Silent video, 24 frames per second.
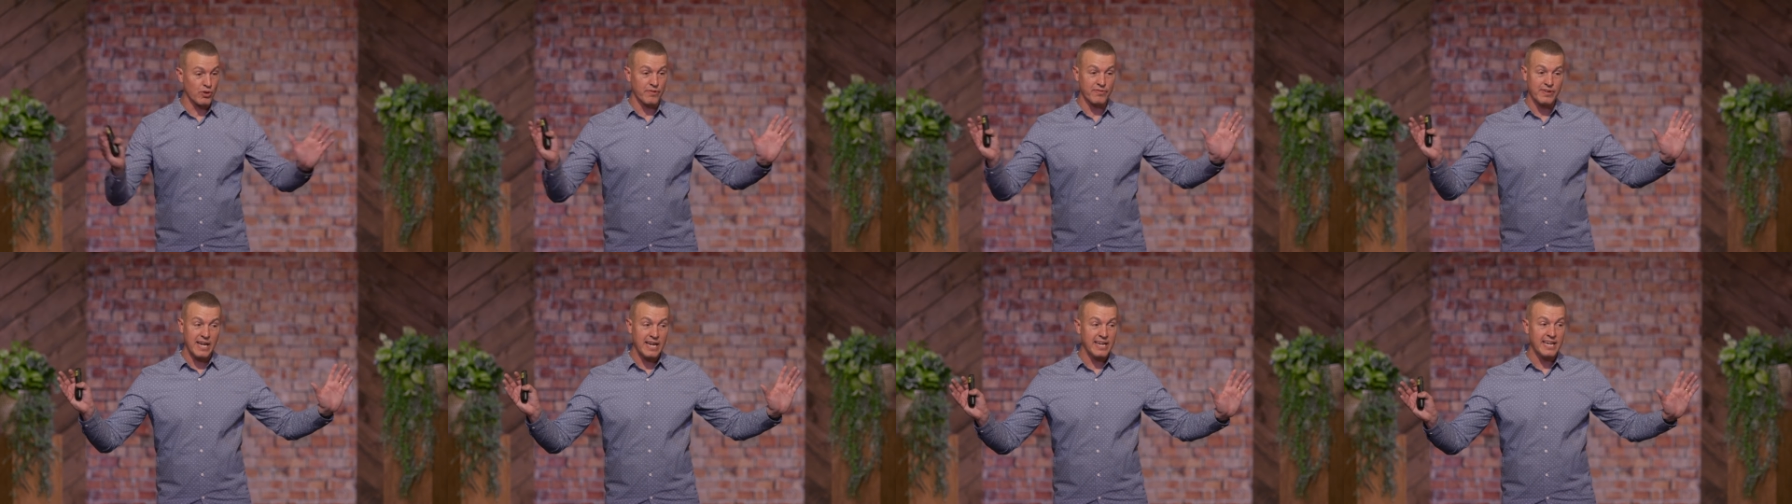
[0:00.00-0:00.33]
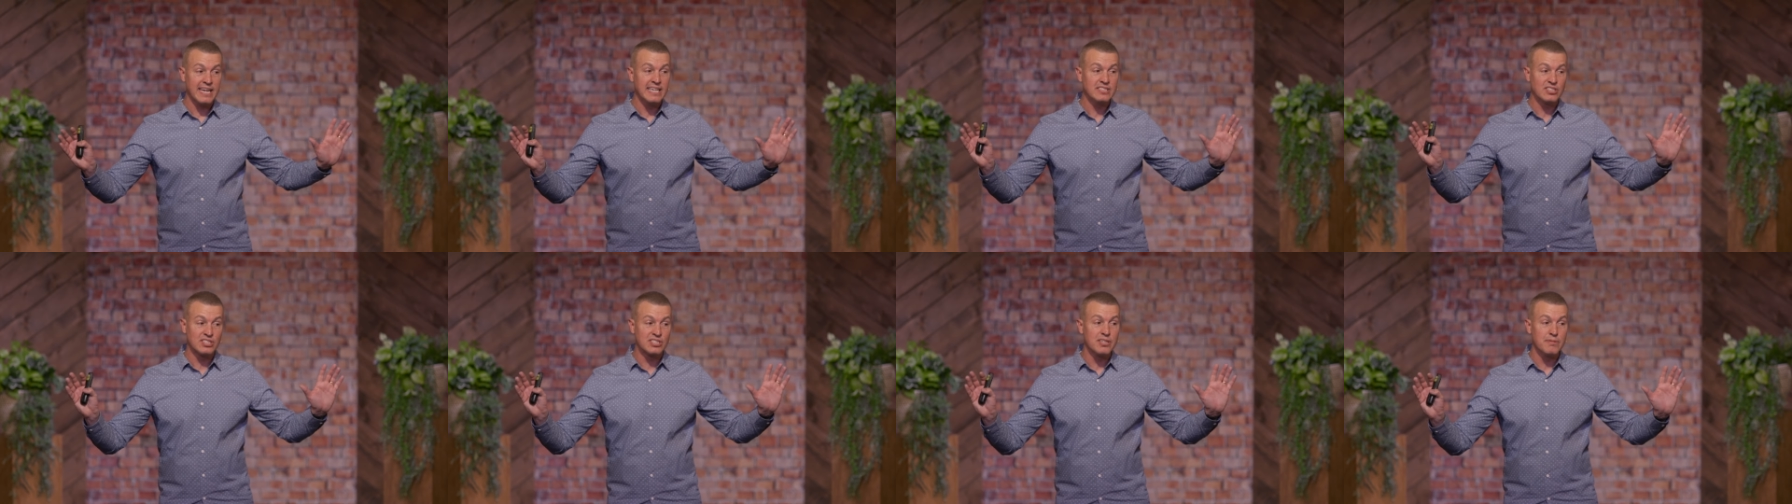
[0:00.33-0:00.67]
Again,
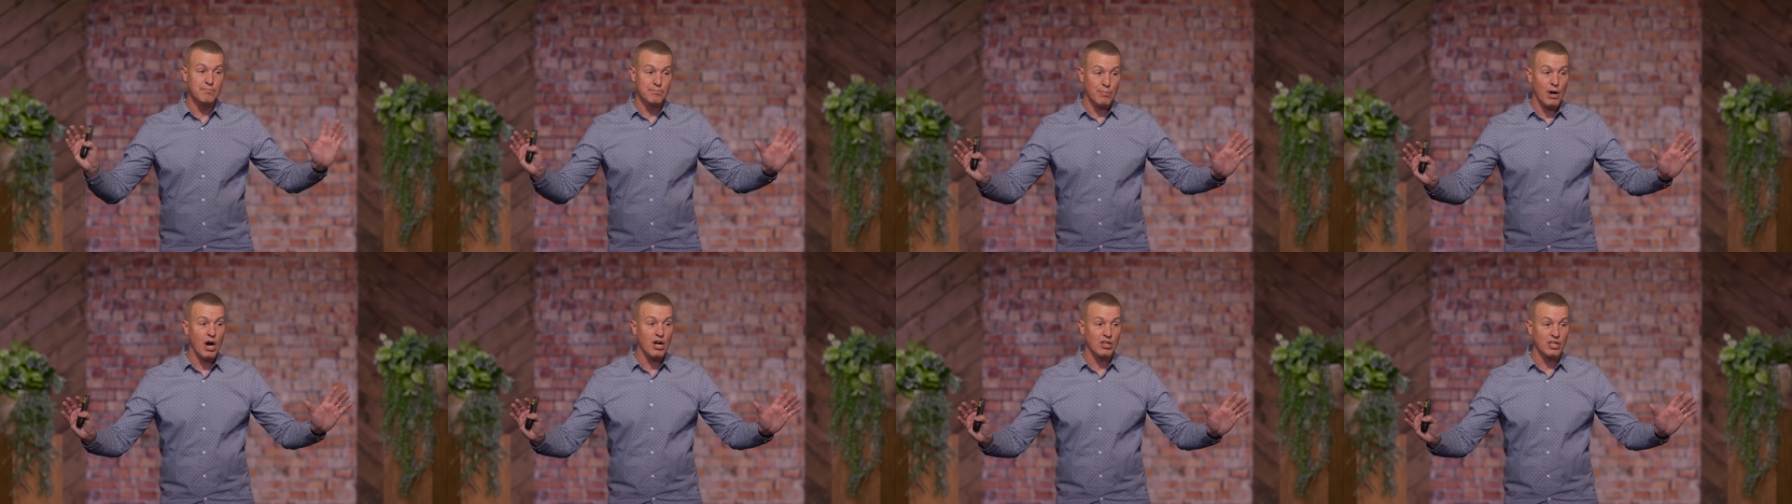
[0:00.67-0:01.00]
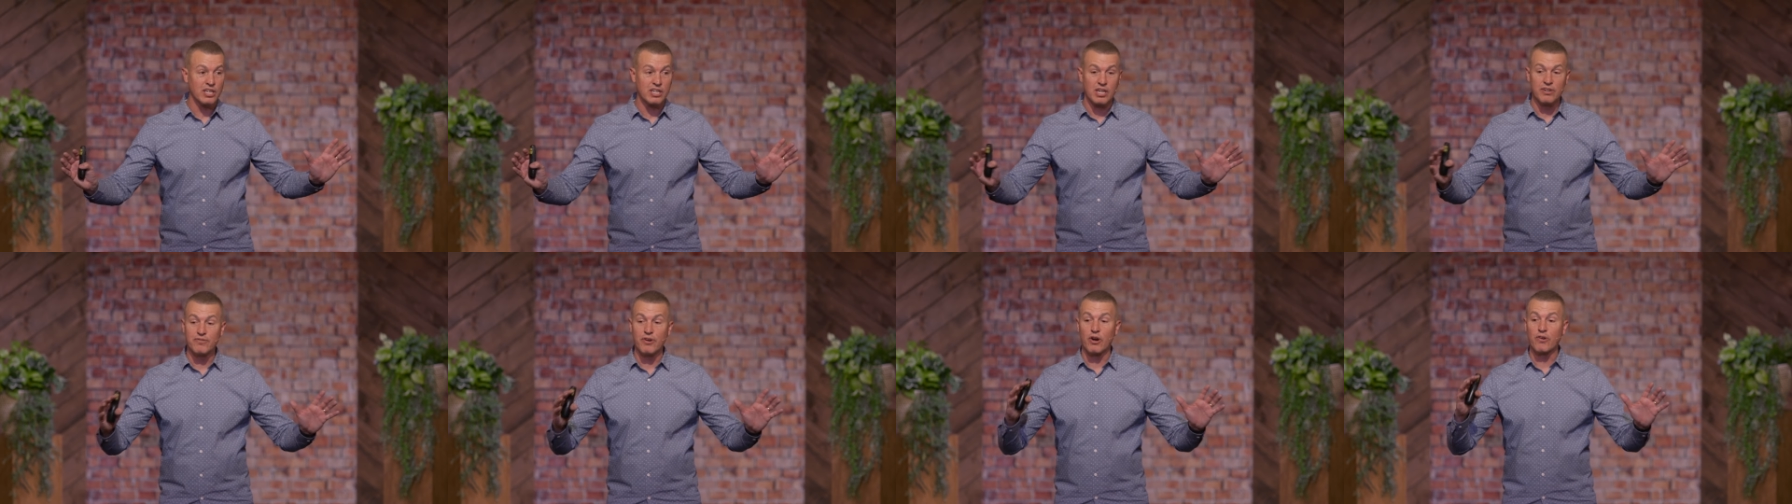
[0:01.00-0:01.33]
he's
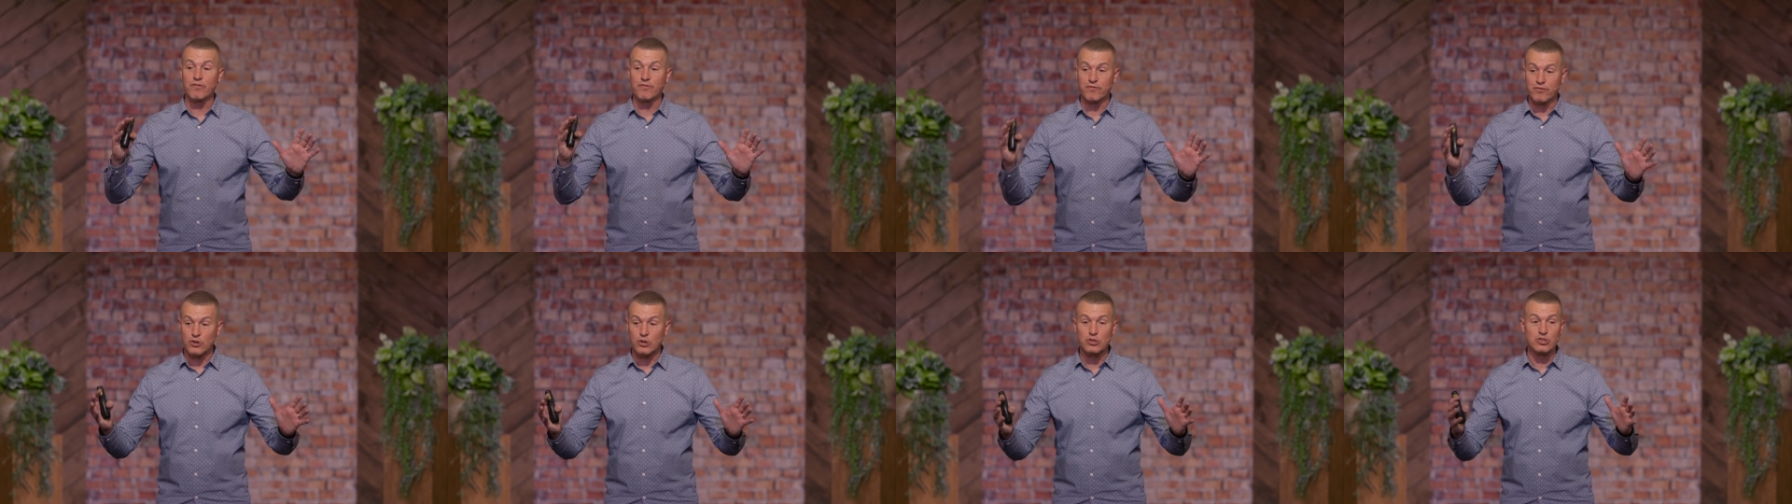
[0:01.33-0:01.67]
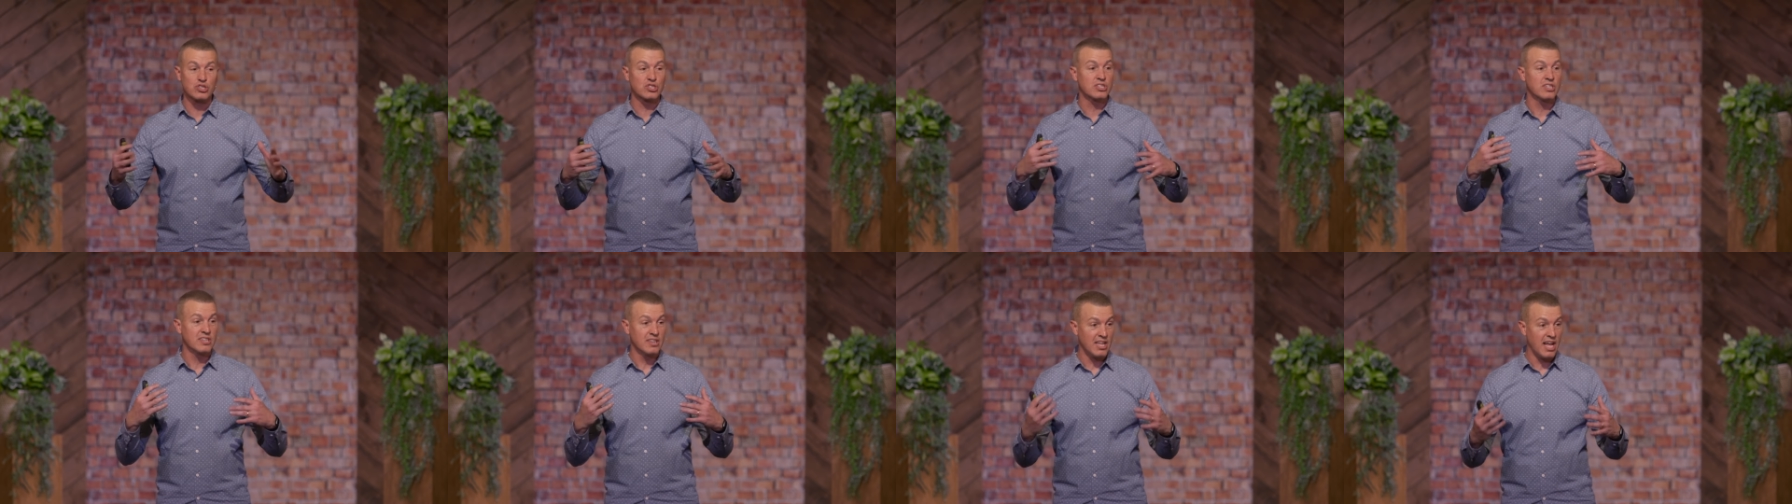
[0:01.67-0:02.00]
symbolic of our
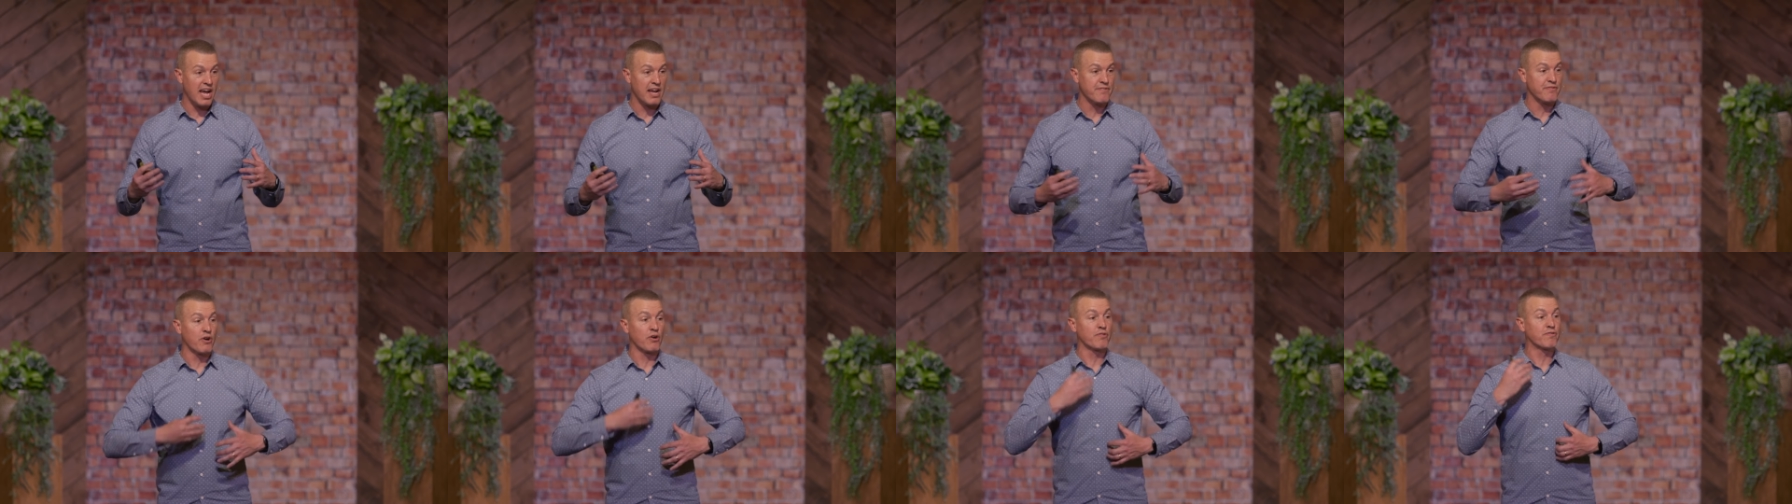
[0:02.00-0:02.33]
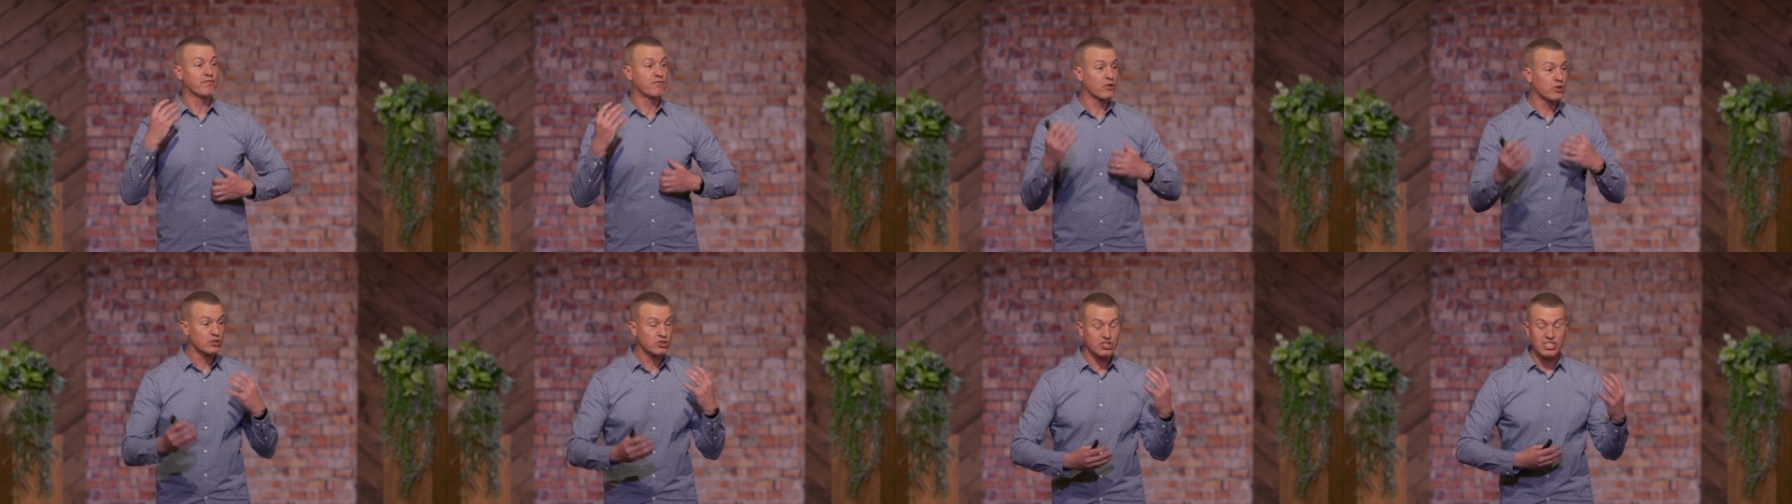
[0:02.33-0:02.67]
first life, our
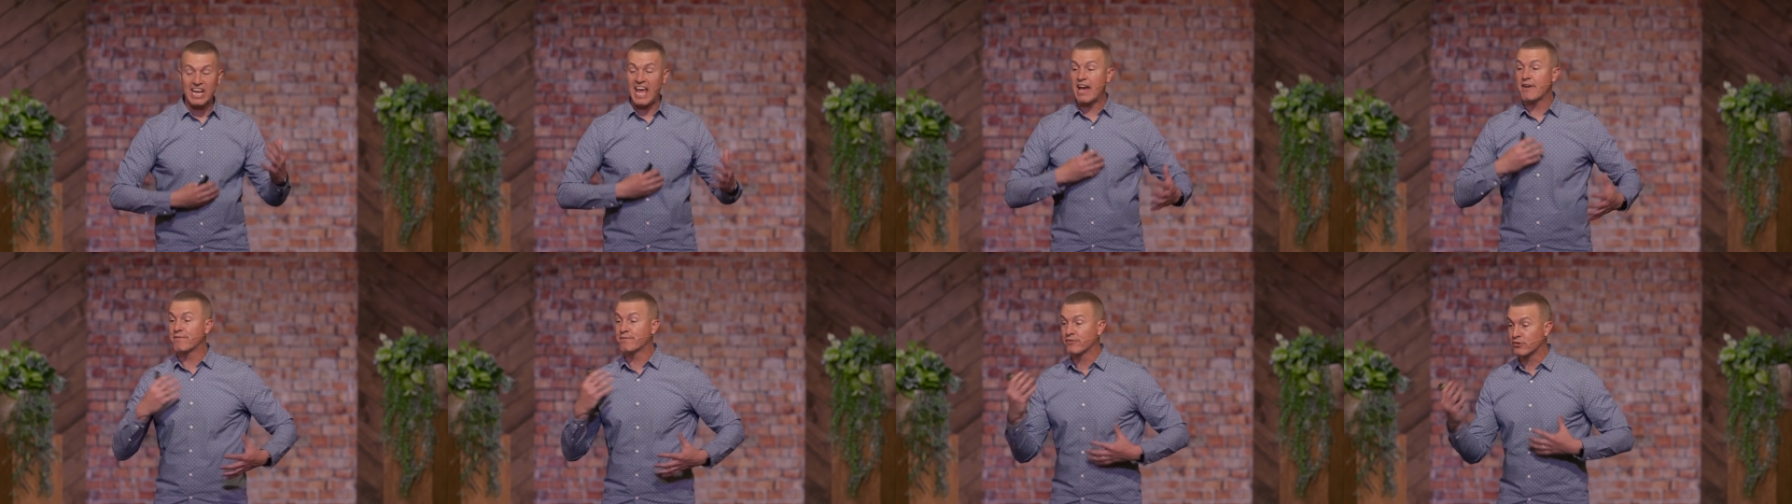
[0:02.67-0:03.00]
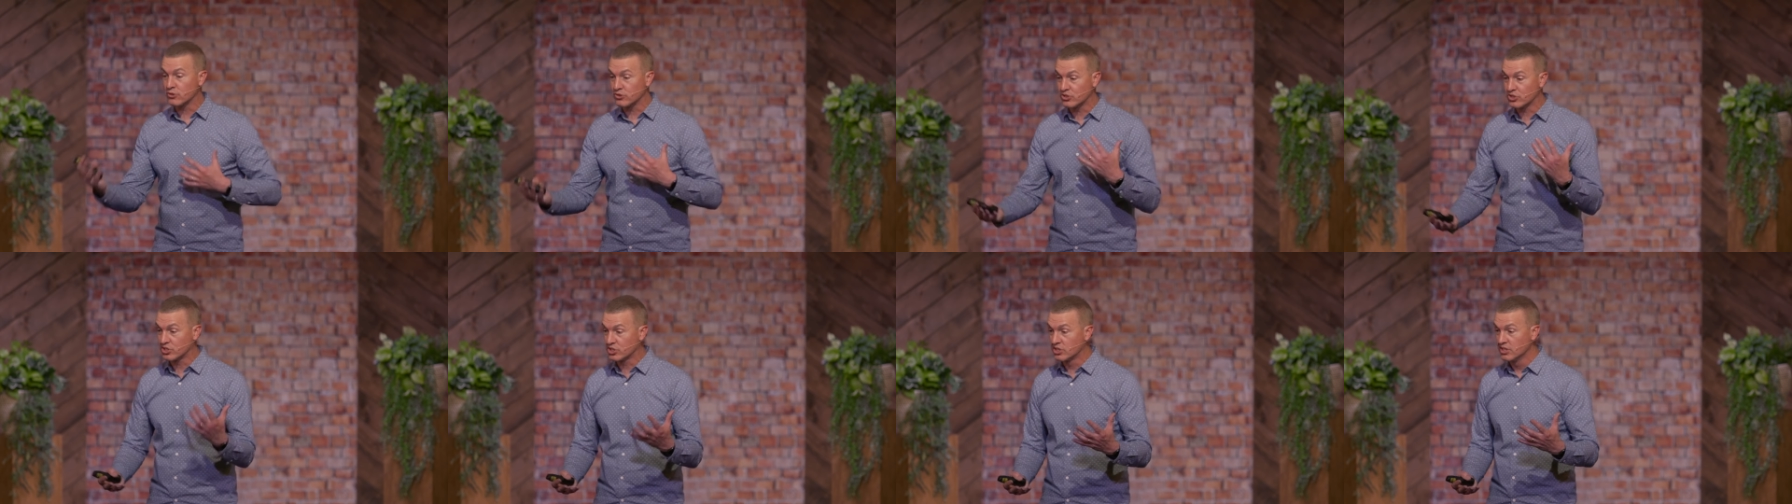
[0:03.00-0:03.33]
first
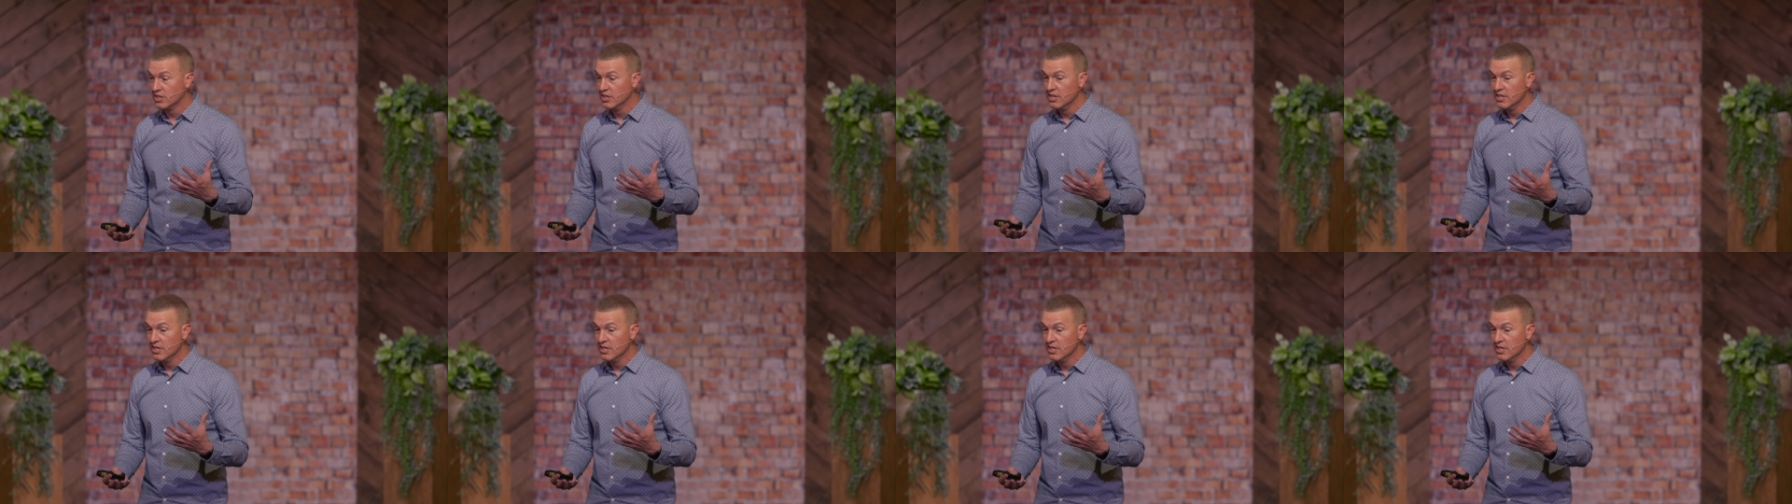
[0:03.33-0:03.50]
efforts.